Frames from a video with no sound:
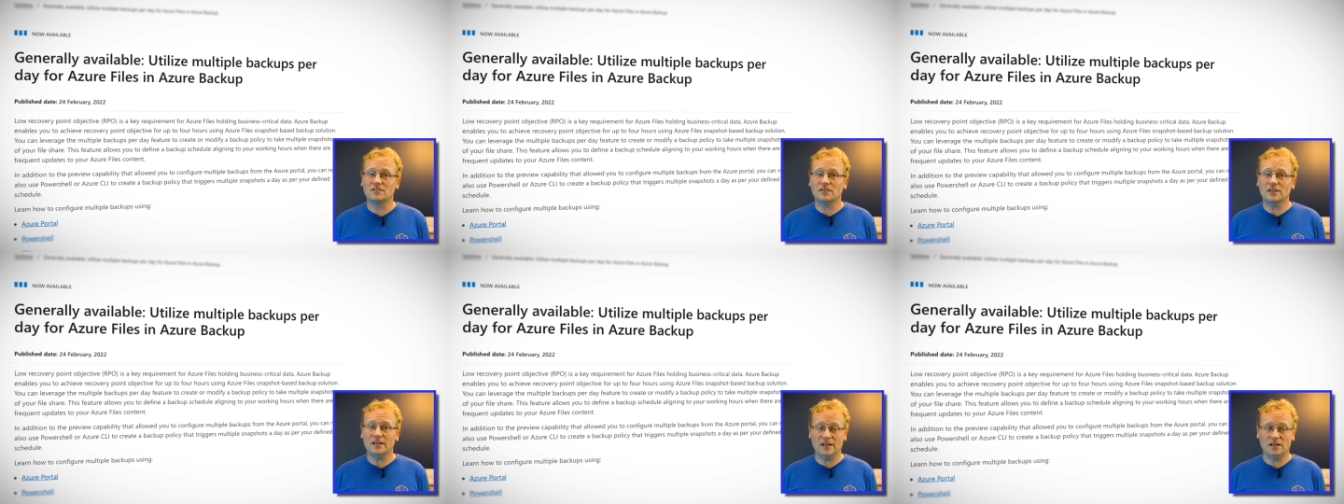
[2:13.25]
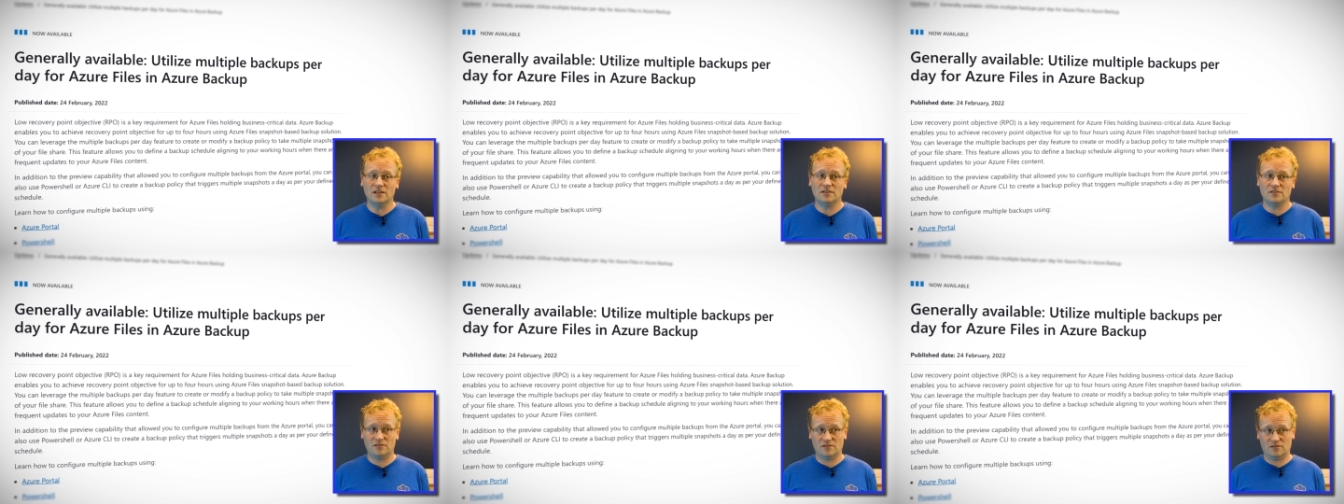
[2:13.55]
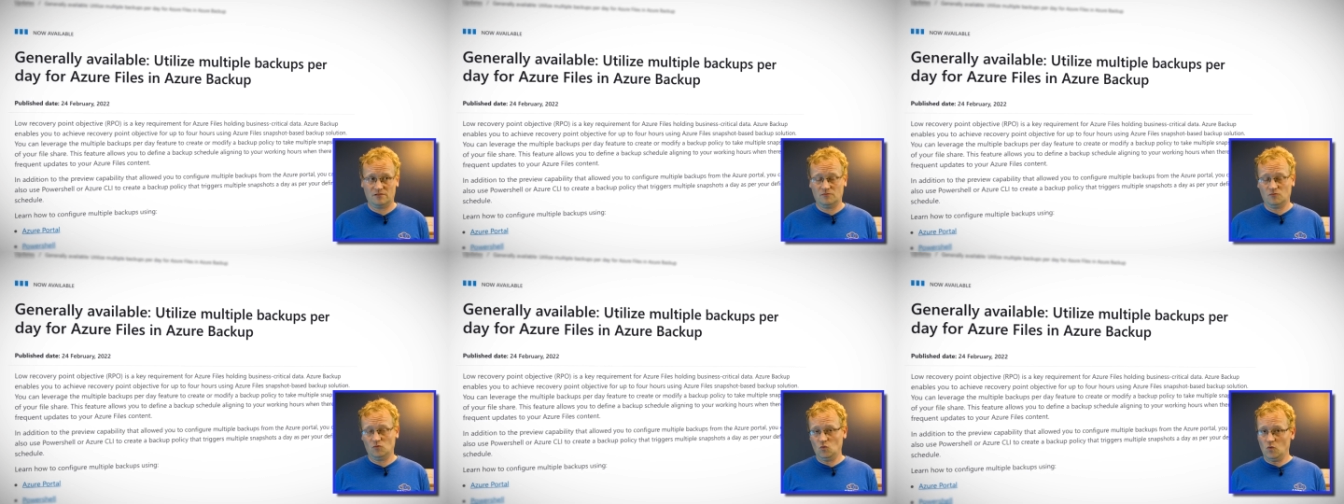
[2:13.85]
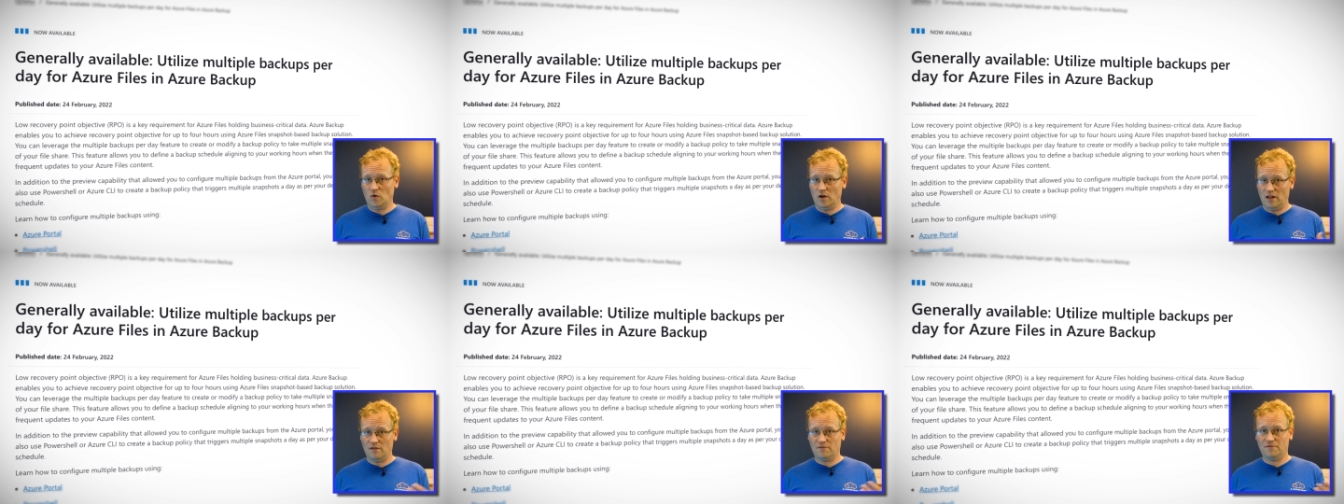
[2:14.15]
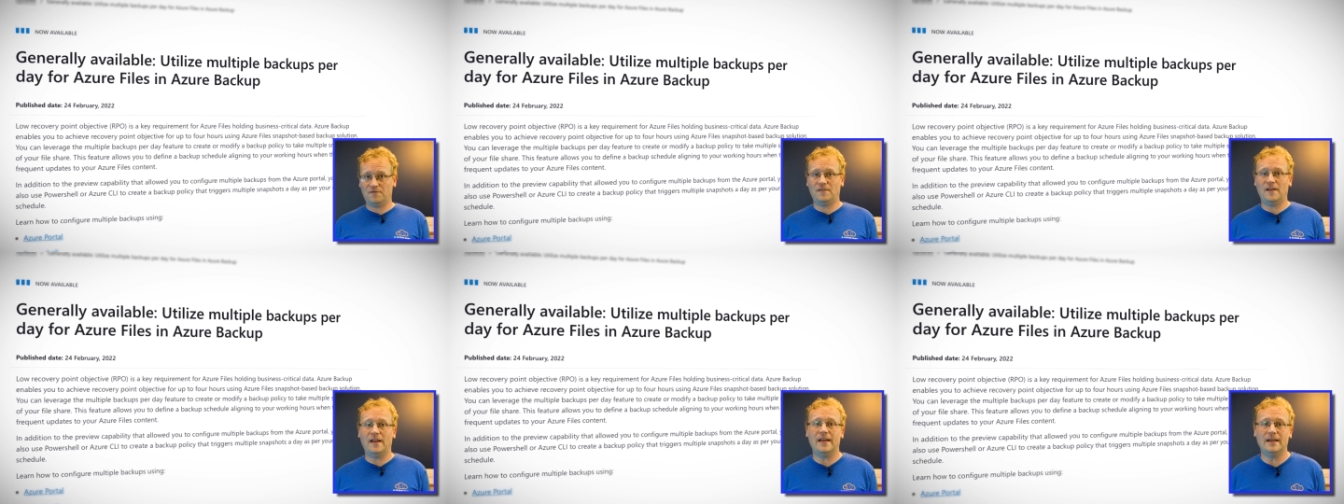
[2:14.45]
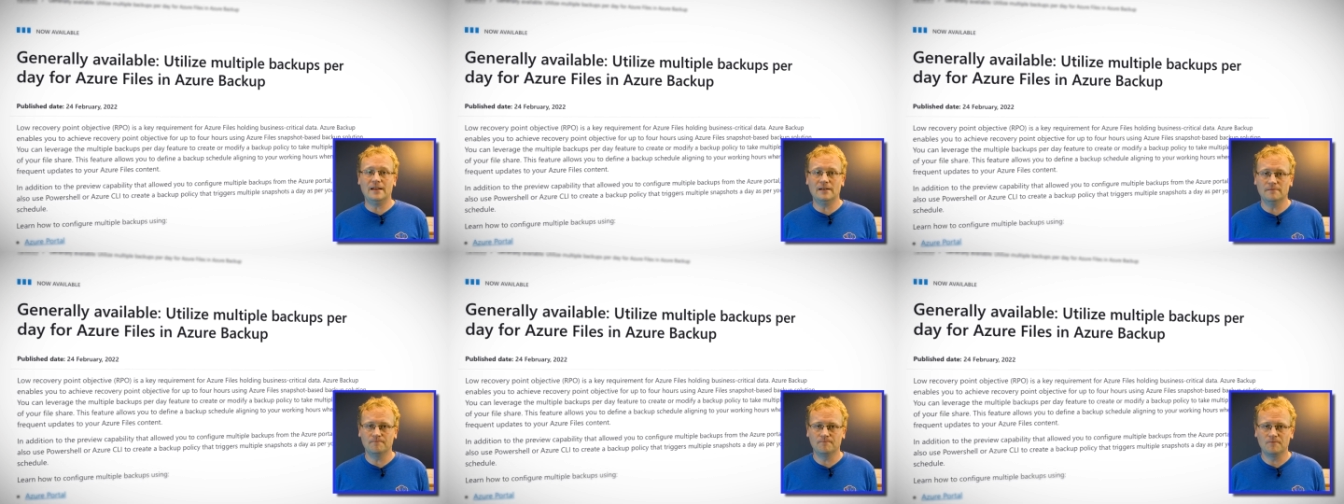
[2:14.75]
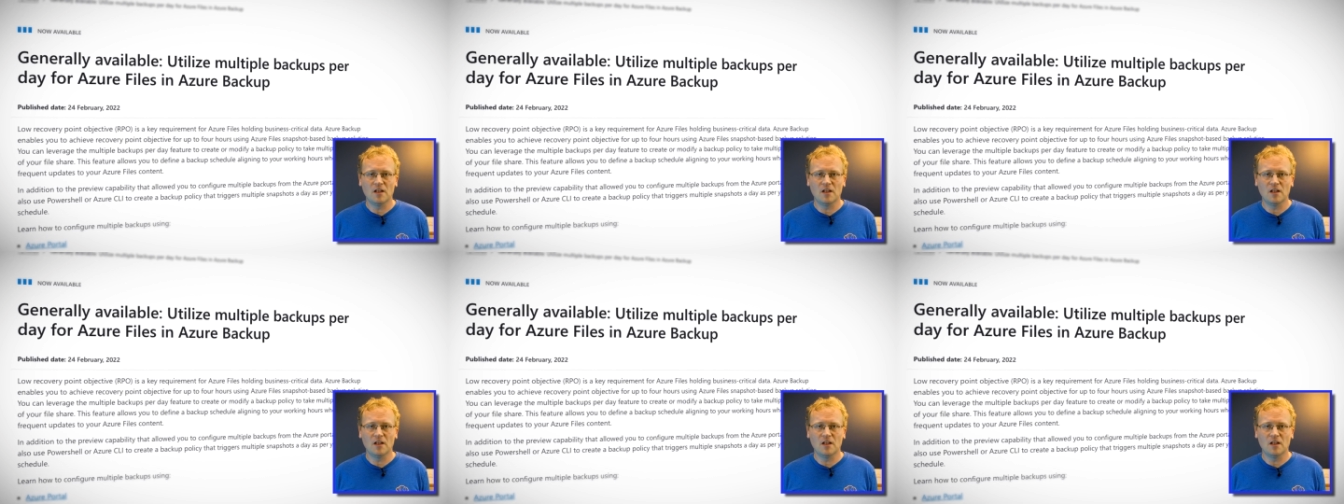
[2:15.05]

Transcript: hits, well, a fan.